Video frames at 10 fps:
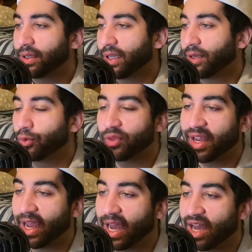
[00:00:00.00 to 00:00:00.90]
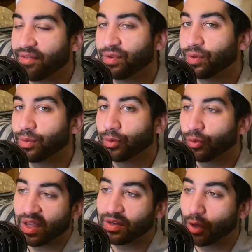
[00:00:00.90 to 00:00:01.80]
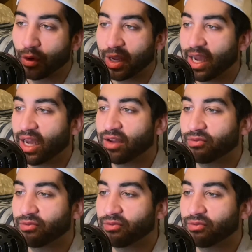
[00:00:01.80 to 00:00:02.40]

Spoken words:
and who they have and who they don't have